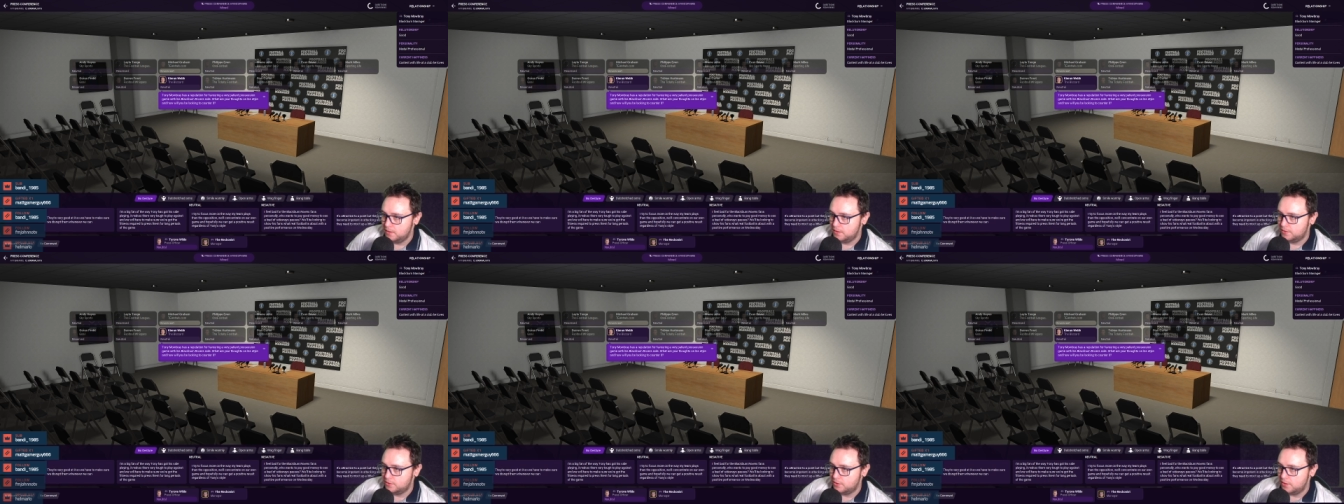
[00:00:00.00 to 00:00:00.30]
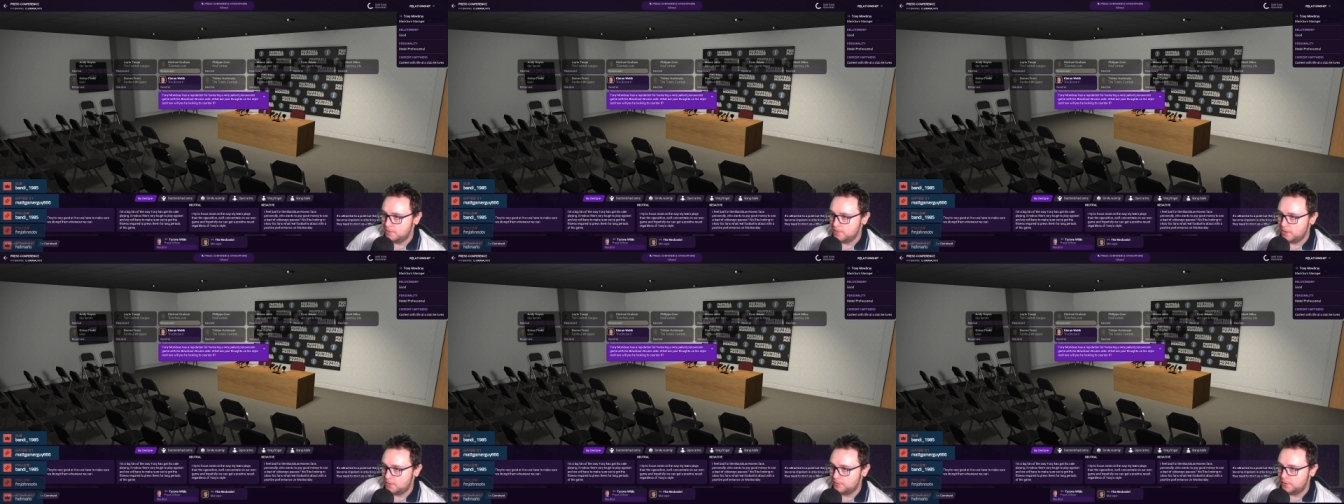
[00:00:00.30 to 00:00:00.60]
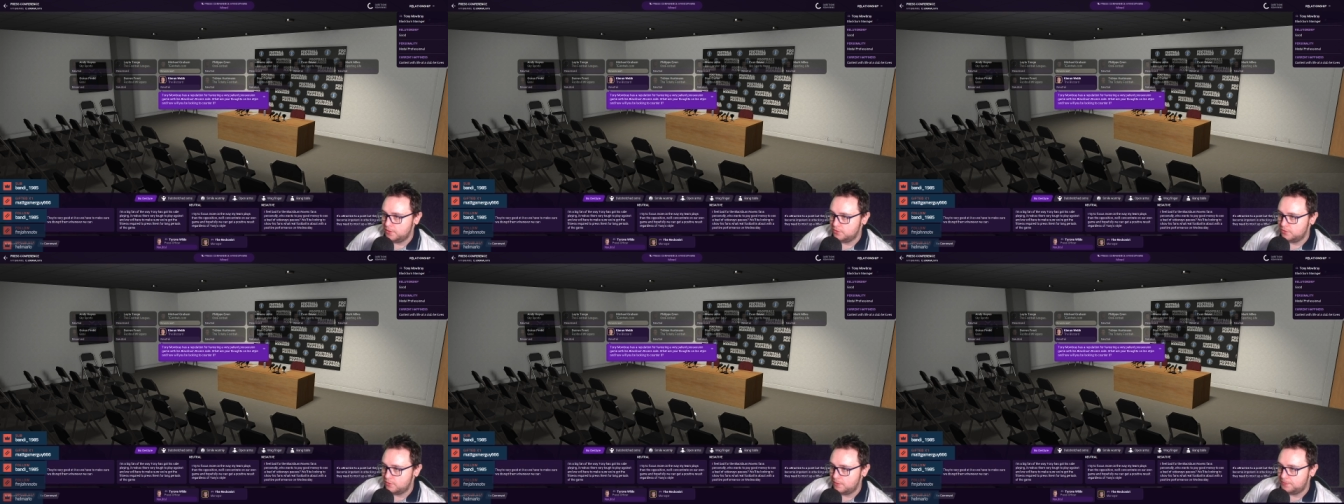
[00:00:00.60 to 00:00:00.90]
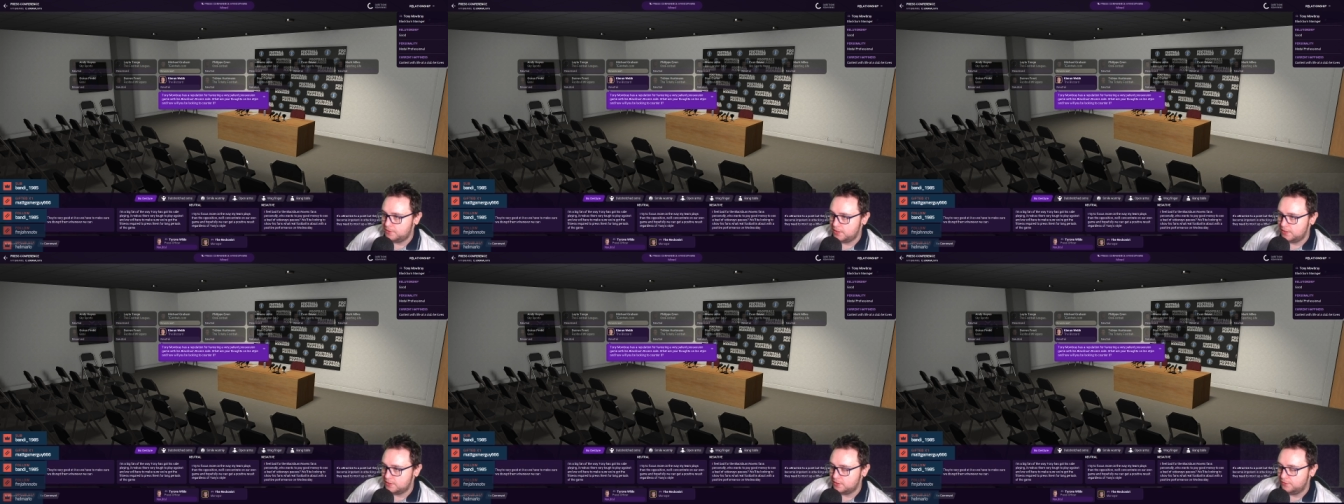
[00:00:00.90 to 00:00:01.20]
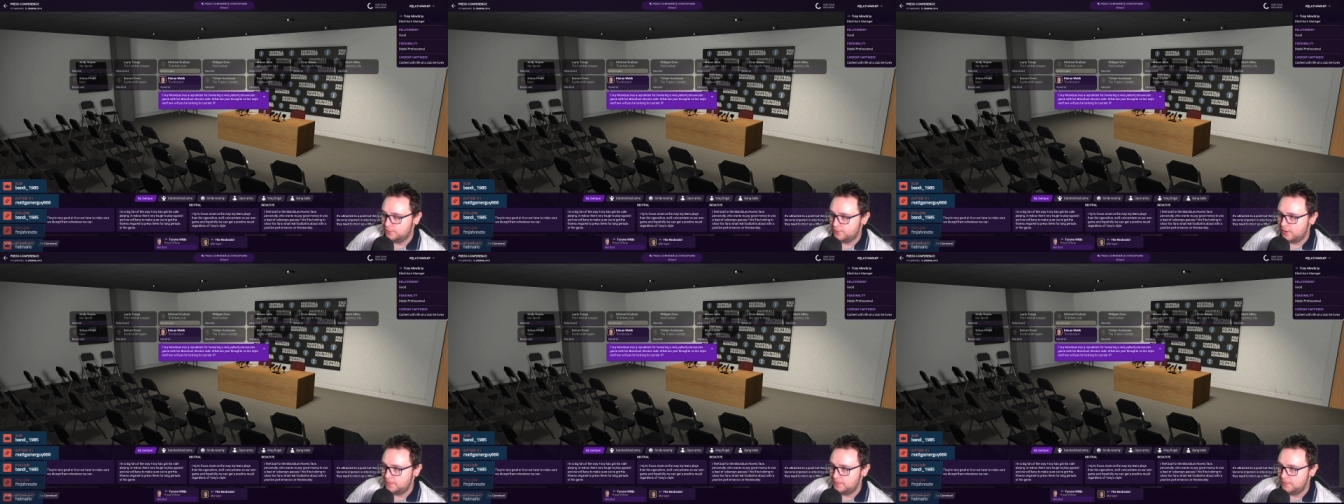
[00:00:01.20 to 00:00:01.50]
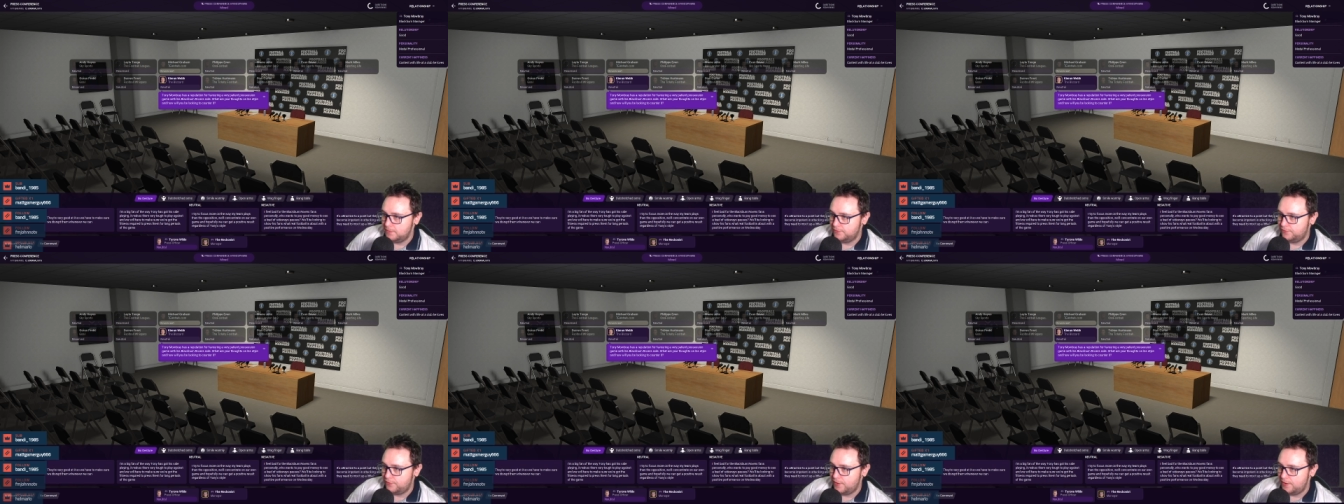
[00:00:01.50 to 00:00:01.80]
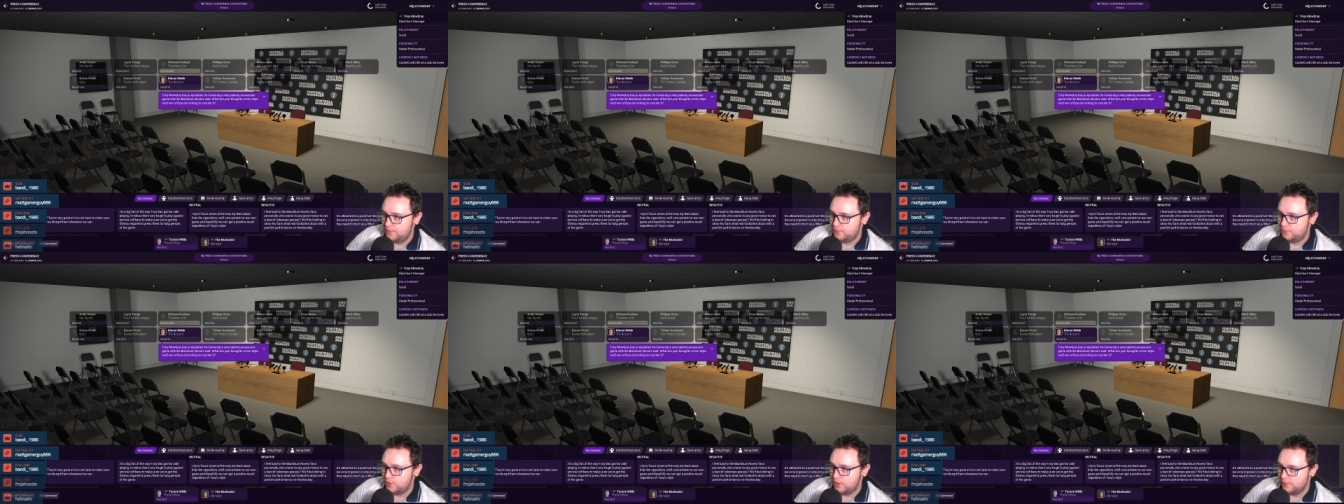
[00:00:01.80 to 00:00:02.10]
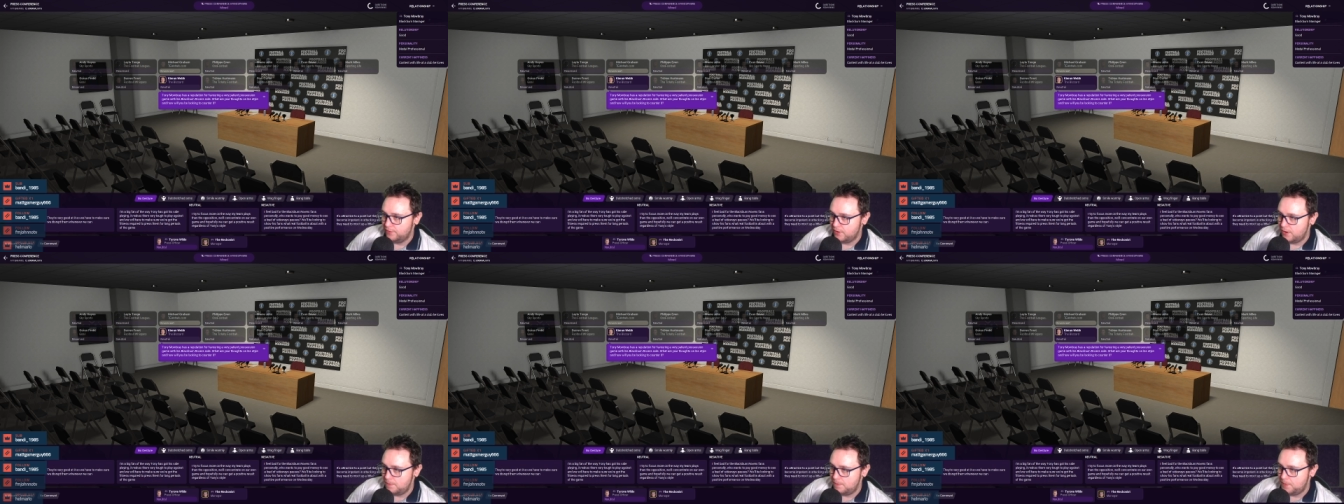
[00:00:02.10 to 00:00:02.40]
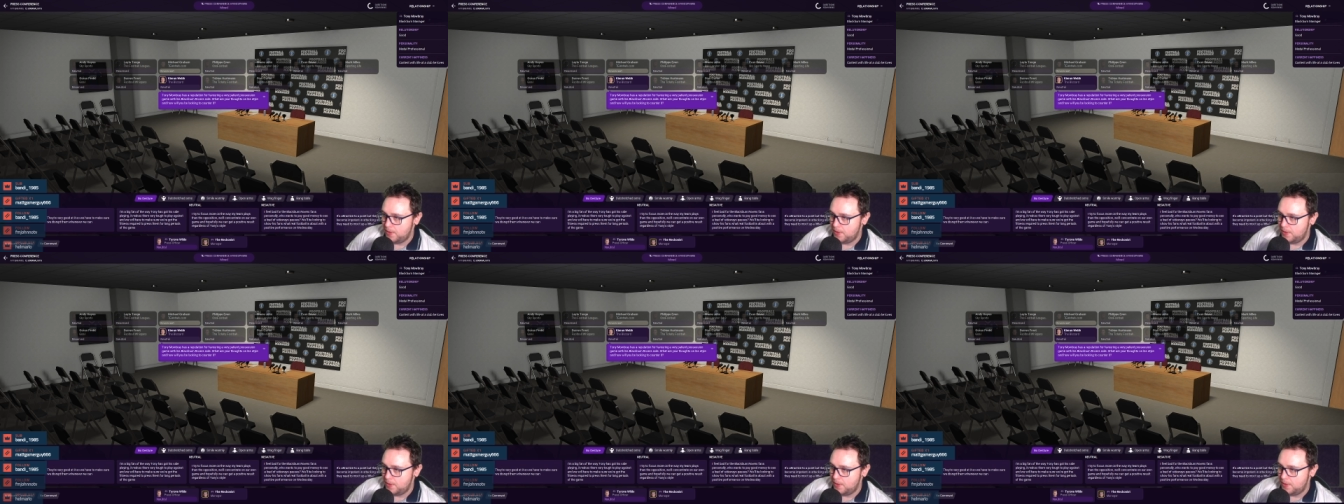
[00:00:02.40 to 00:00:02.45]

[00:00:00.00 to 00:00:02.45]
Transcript: Tony Mowbray has a reputation of fav favouring a very